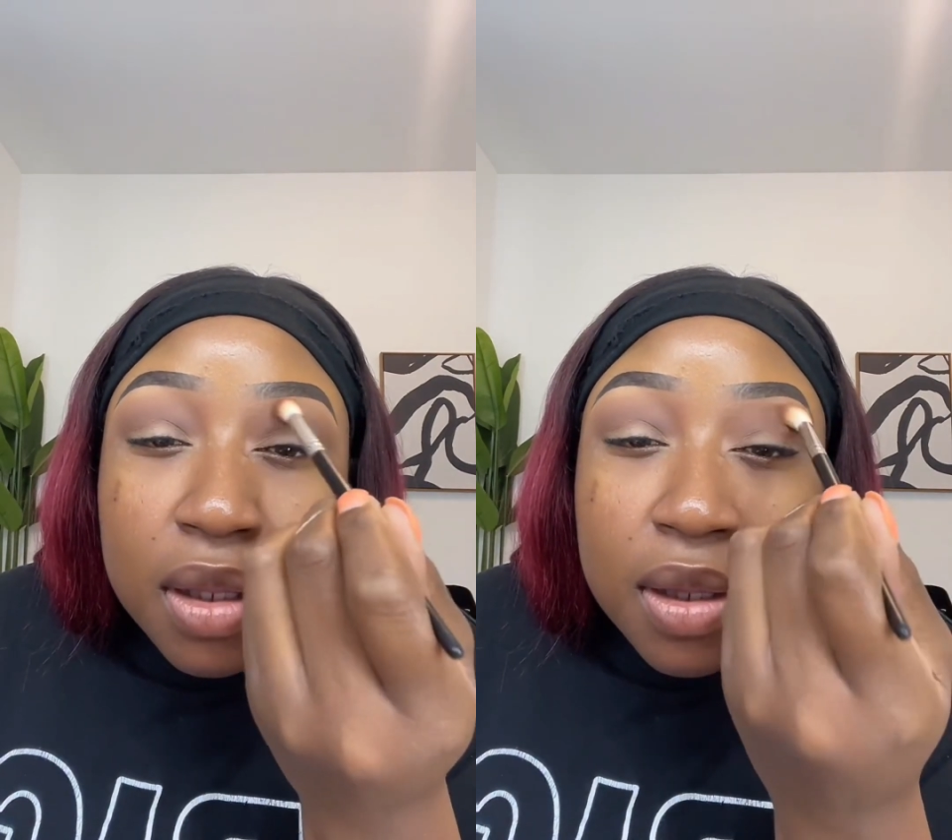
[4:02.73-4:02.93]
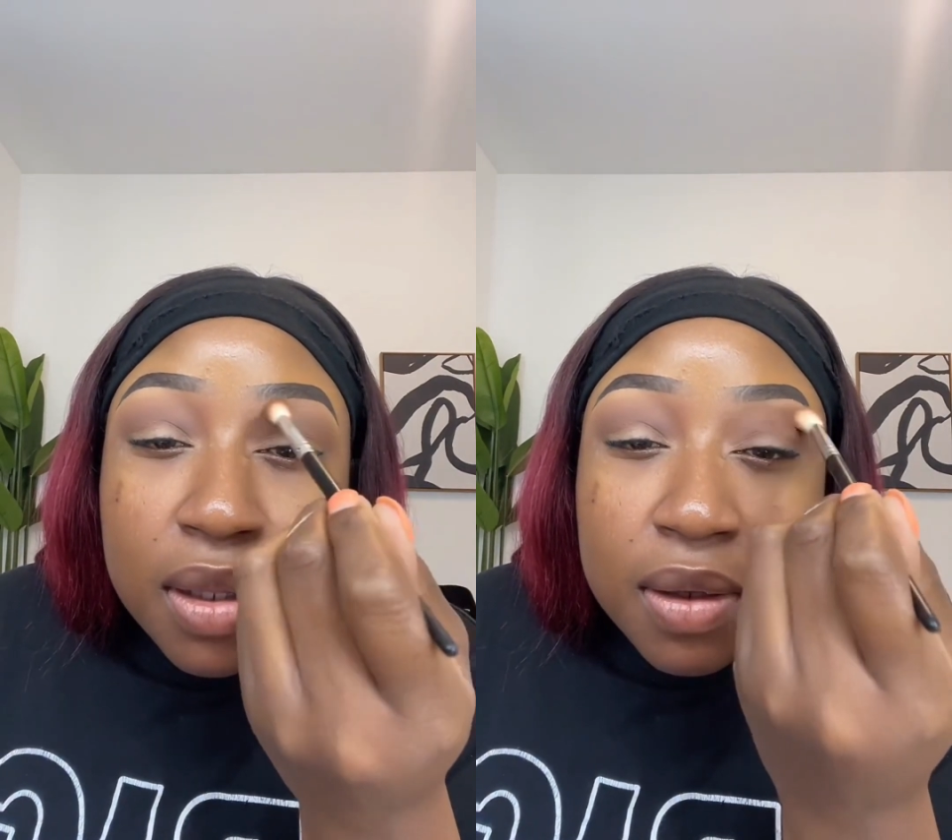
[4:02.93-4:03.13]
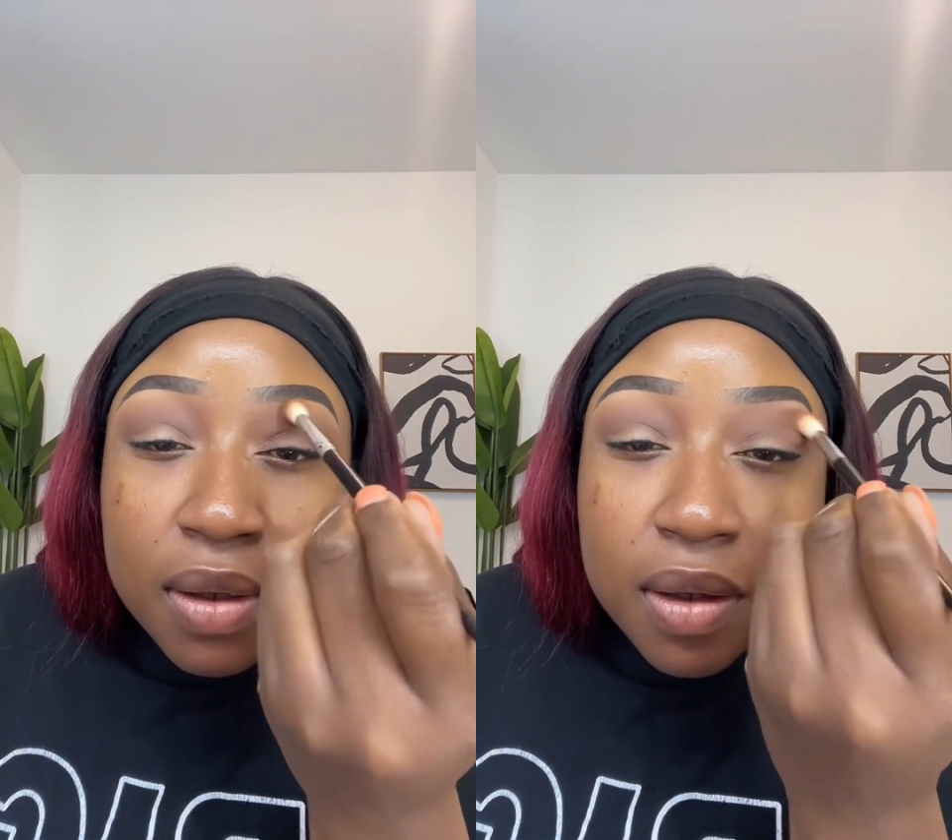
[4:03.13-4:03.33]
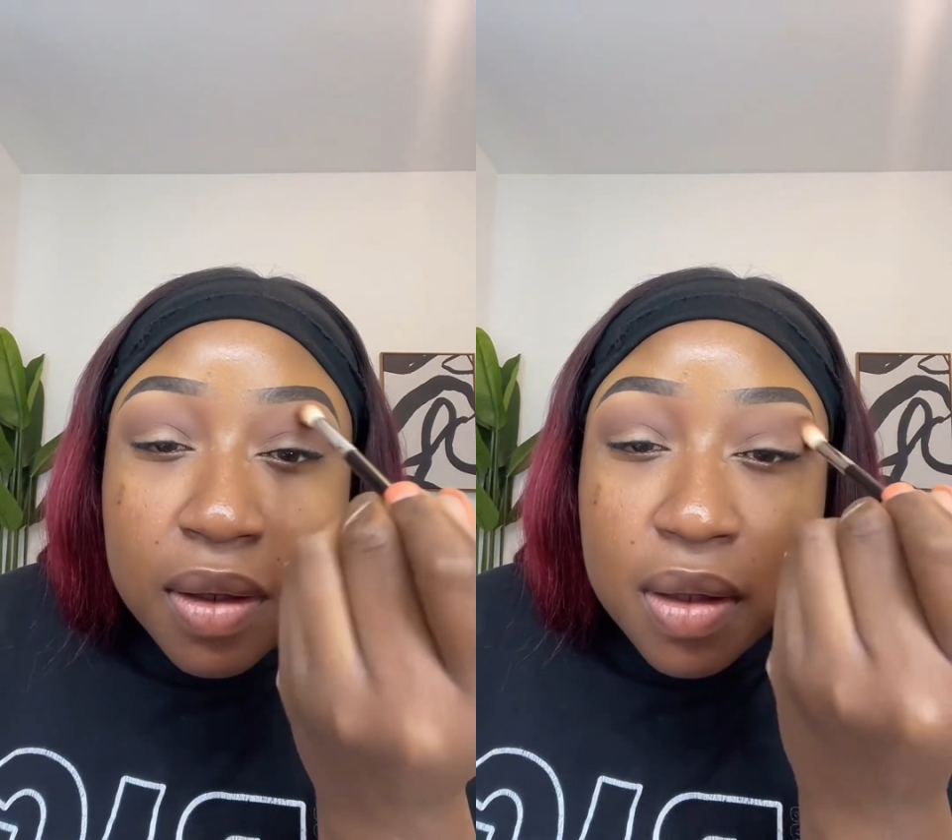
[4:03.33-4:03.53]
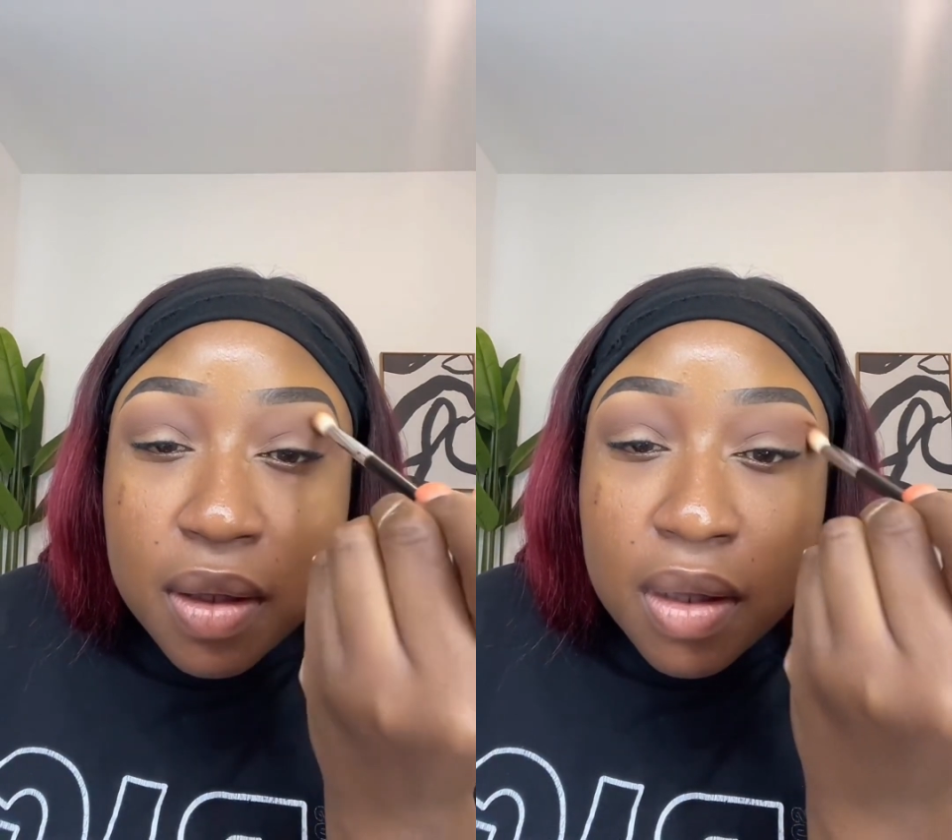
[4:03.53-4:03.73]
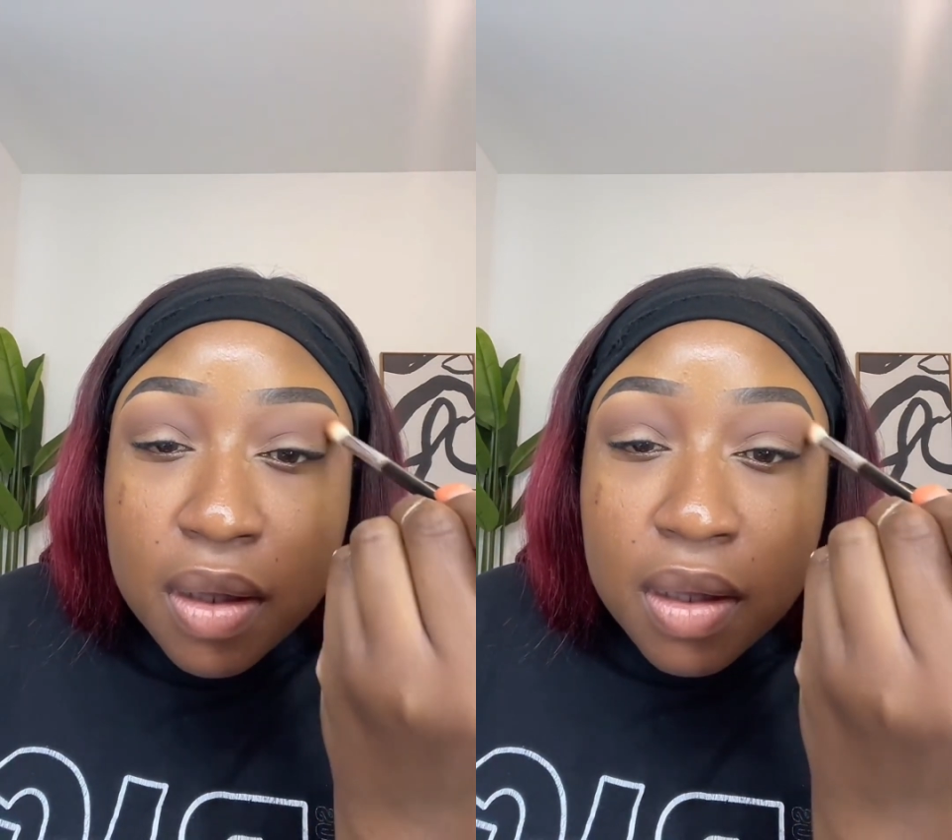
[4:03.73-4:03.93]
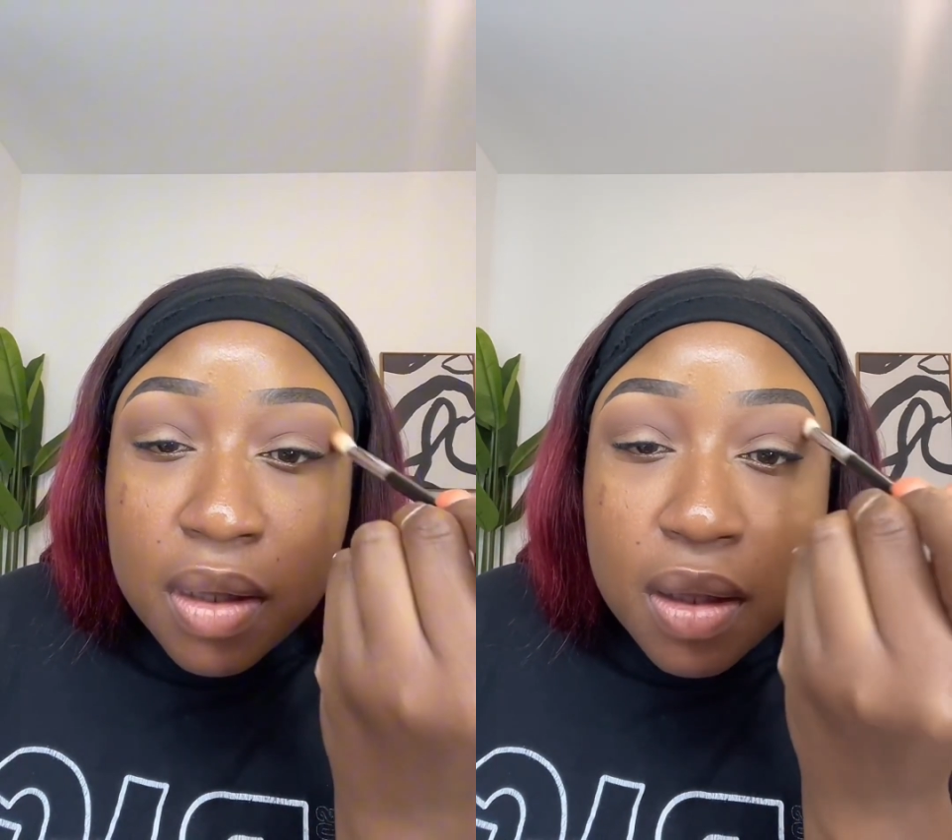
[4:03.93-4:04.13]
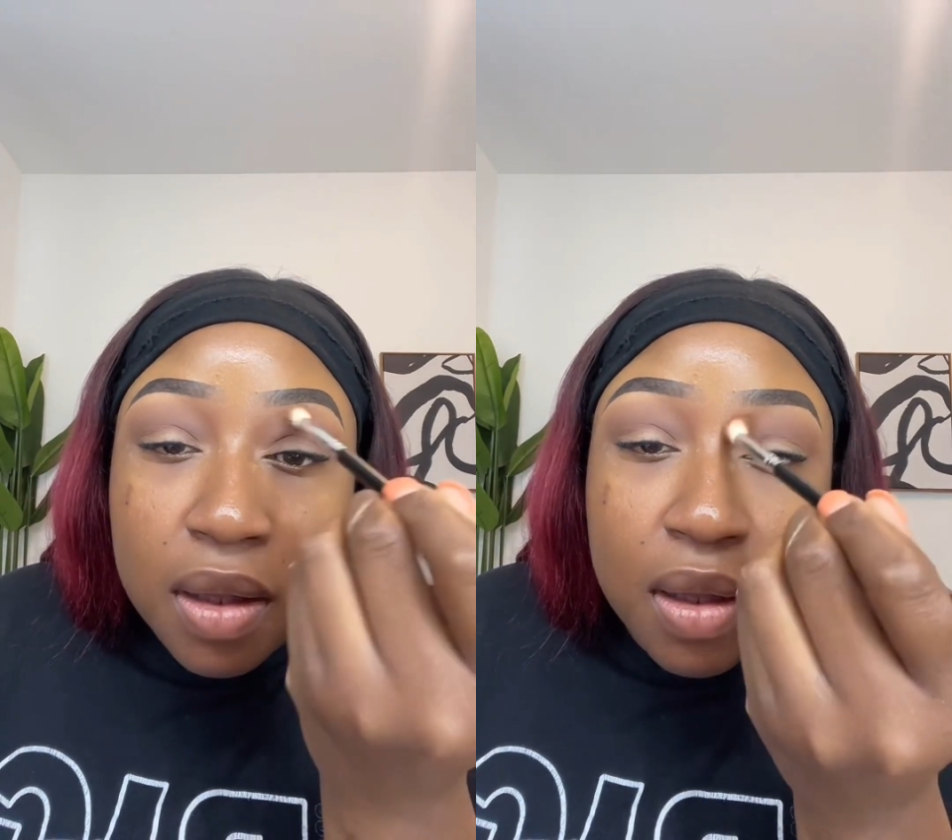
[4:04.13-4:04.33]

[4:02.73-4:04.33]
So if your shadows look too harsh,